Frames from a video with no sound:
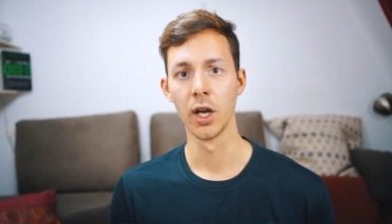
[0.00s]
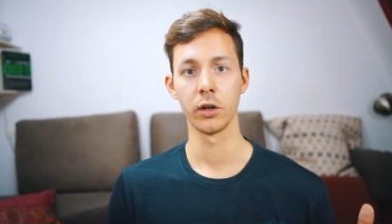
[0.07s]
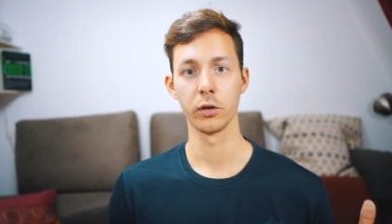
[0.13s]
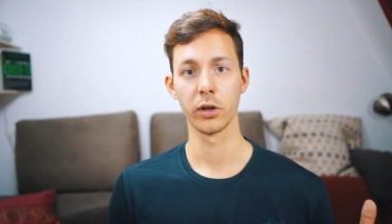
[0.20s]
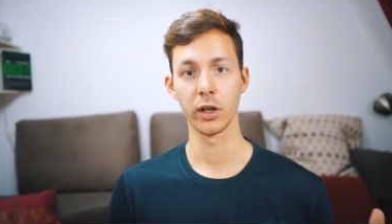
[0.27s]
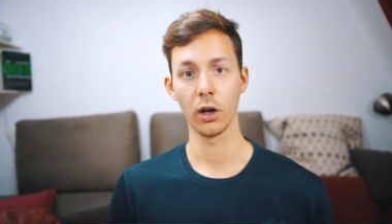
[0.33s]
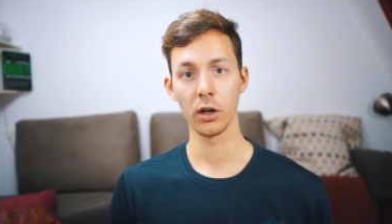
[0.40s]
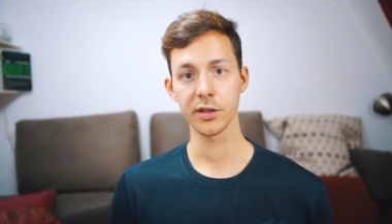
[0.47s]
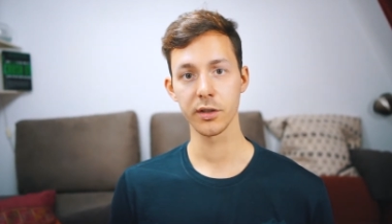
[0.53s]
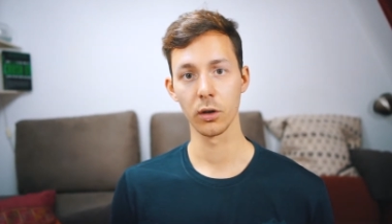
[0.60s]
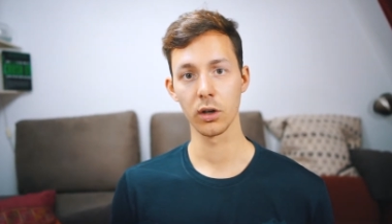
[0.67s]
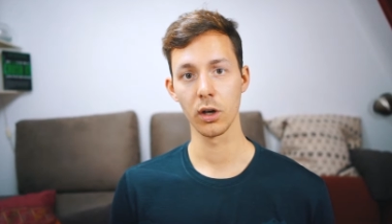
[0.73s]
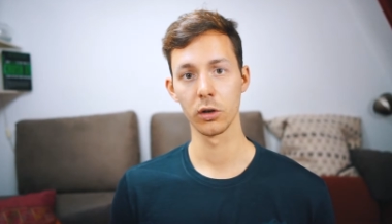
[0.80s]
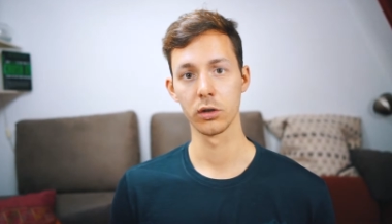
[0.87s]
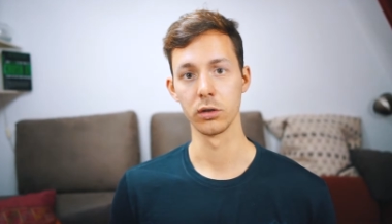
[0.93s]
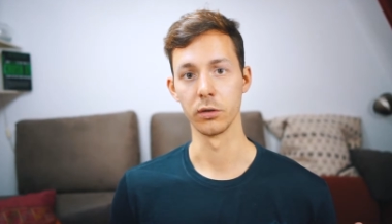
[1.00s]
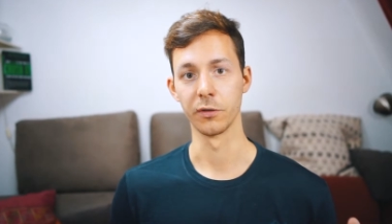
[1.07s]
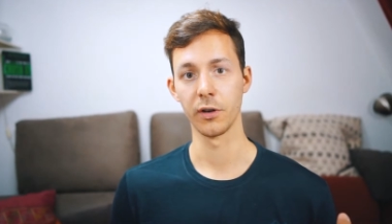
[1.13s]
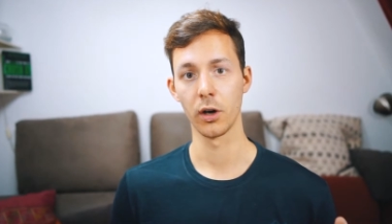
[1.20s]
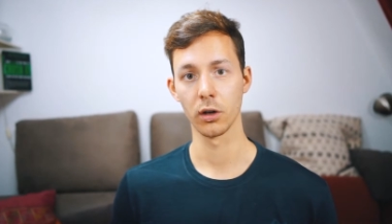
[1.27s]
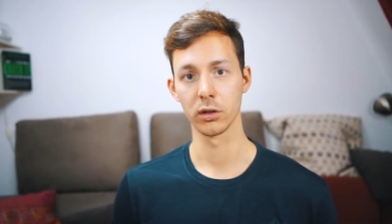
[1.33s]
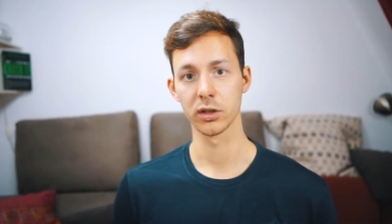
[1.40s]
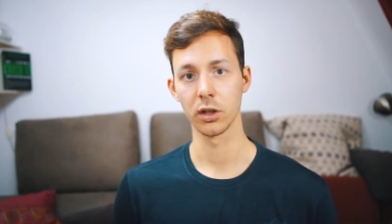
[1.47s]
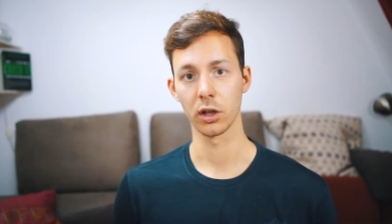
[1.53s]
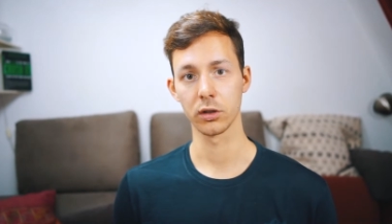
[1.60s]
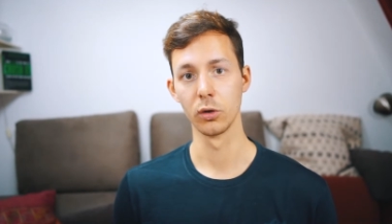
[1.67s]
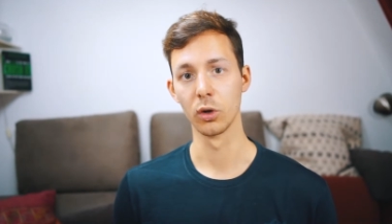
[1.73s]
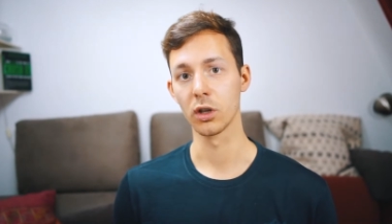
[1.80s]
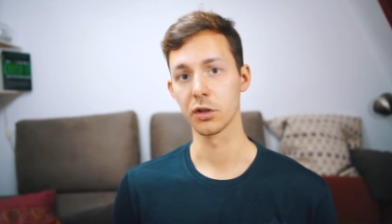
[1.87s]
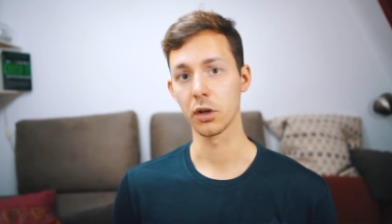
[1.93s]
You can also go to
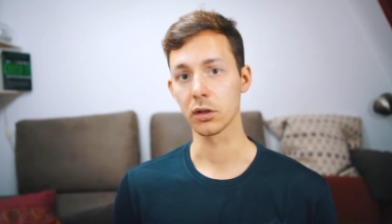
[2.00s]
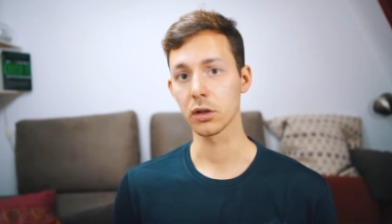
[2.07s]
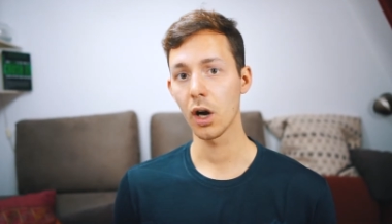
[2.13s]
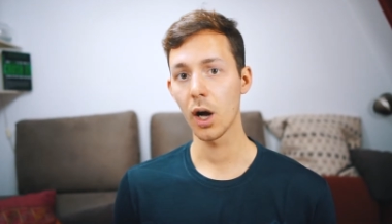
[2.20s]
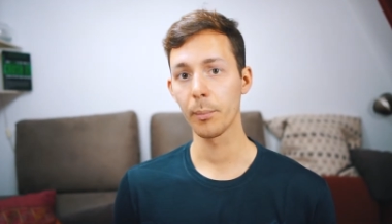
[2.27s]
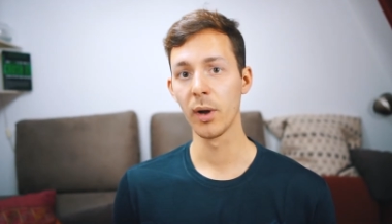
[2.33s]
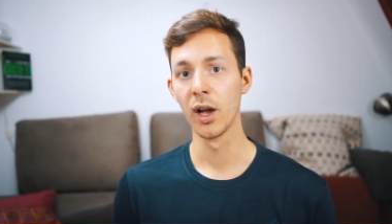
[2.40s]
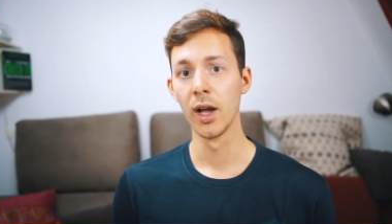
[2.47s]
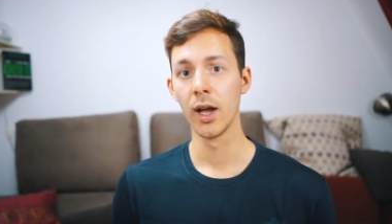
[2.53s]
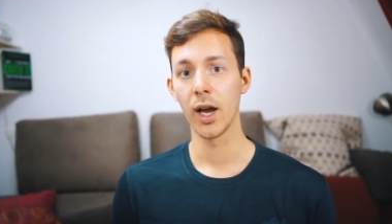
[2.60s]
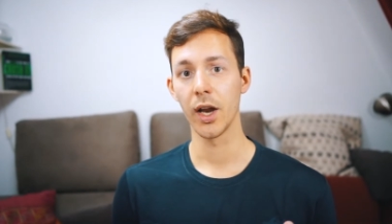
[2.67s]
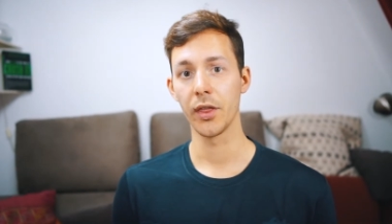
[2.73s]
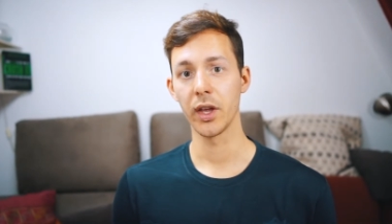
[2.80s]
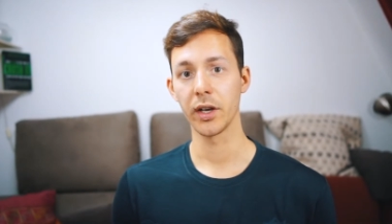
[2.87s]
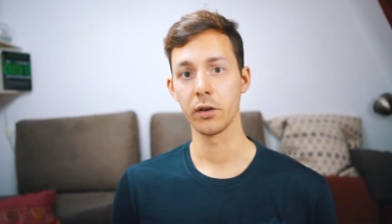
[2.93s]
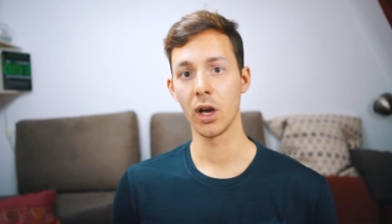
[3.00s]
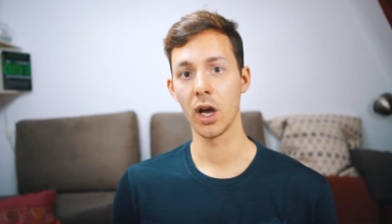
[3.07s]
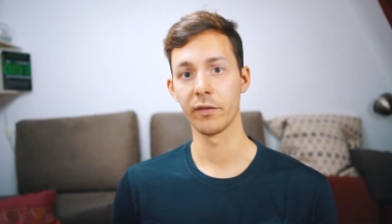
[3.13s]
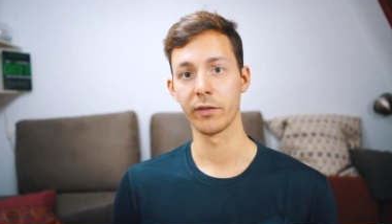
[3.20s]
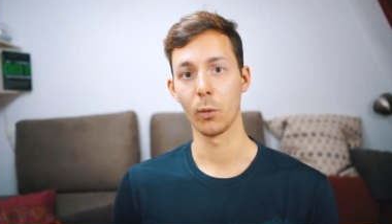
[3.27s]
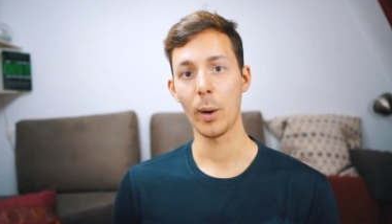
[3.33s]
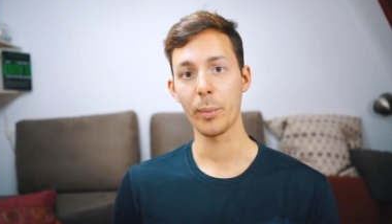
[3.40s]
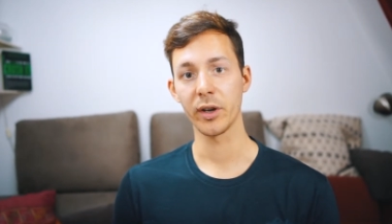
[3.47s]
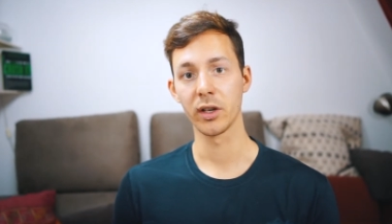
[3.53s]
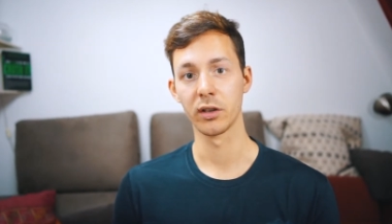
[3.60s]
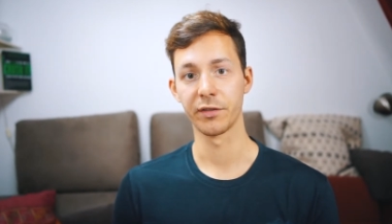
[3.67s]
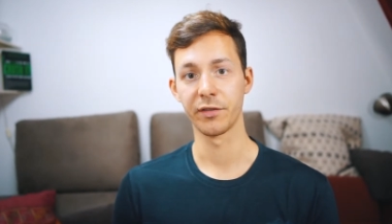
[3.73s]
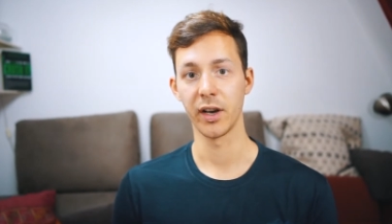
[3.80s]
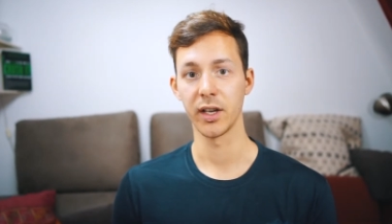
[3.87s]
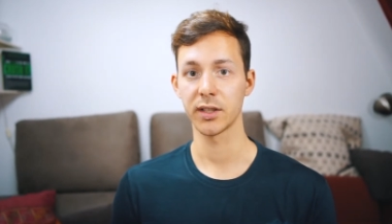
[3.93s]
photos.google.com, and then you have a web
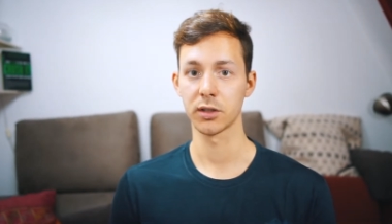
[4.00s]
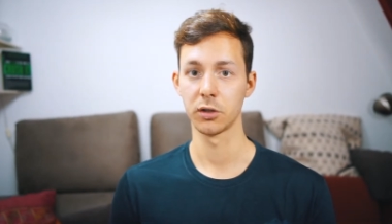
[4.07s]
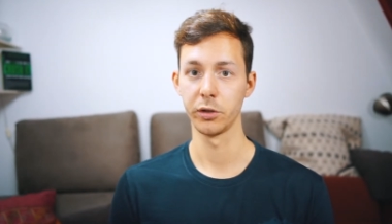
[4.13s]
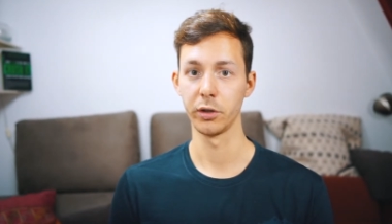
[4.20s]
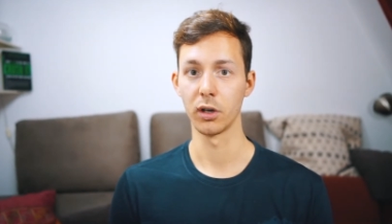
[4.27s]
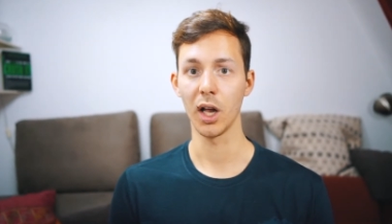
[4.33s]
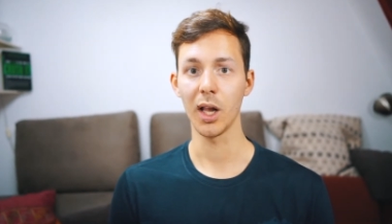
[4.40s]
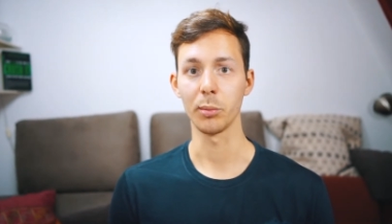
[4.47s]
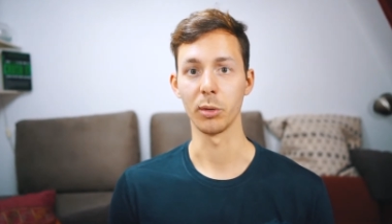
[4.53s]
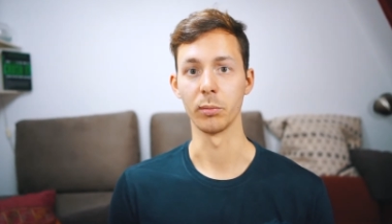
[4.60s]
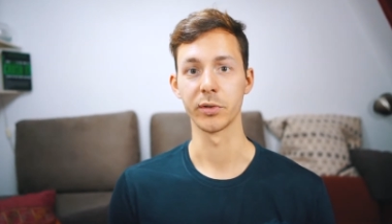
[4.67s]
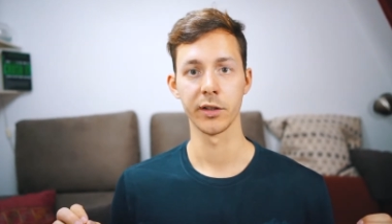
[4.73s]
interface to your album.